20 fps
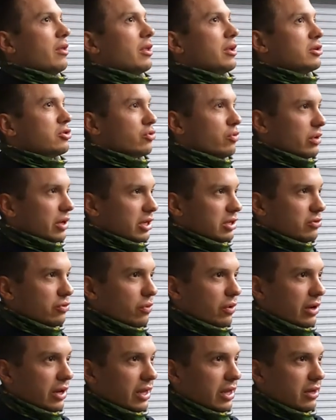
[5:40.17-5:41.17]
In
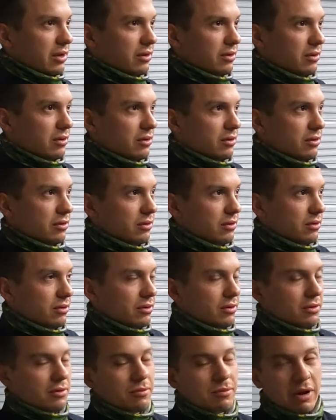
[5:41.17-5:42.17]
2020,
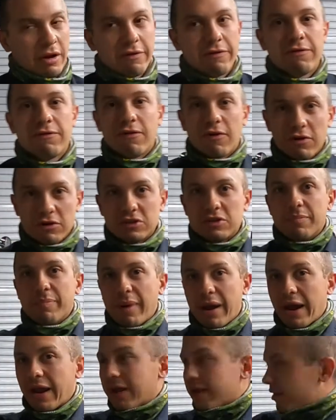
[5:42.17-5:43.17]
my first
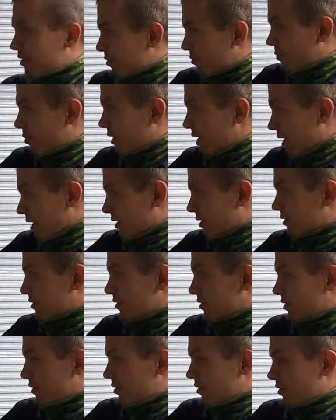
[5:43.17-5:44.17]
bike being
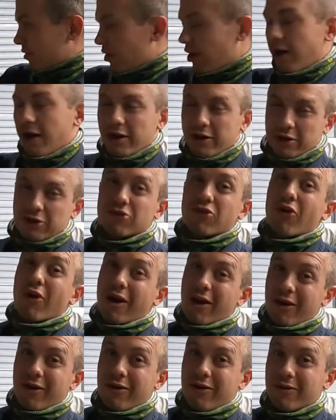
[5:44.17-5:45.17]
the Honda
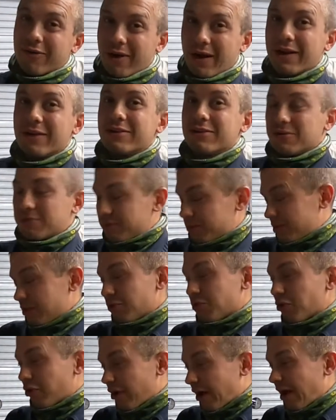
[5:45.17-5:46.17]
Trail, right,
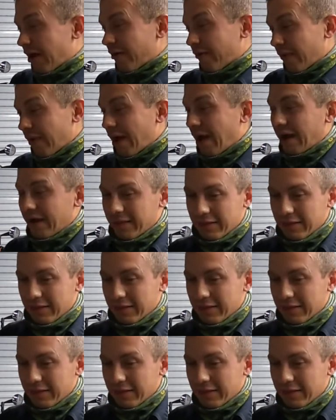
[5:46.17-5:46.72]
to learn how to ride.